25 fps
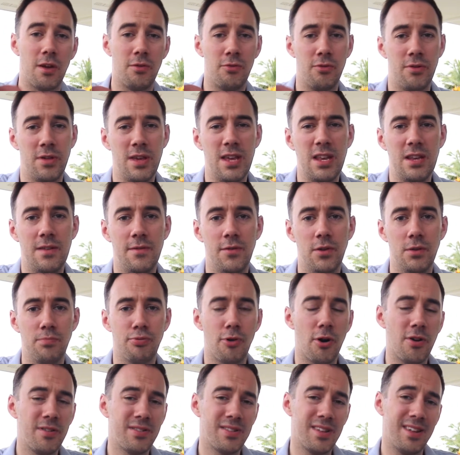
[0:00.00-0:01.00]
through the interview
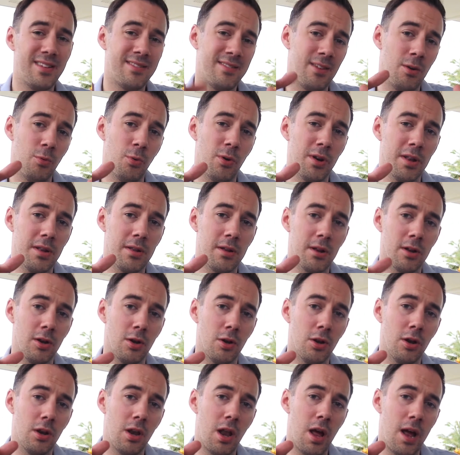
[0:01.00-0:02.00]
process, so what it's going to
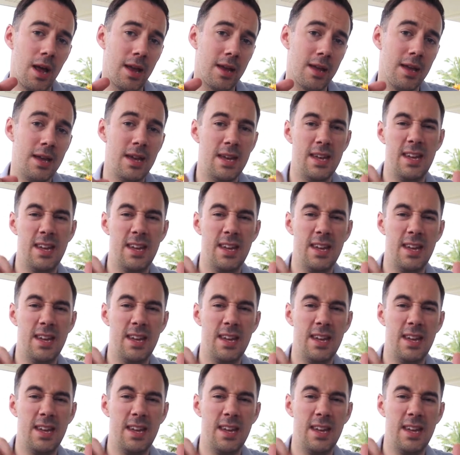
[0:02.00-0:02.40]
look like,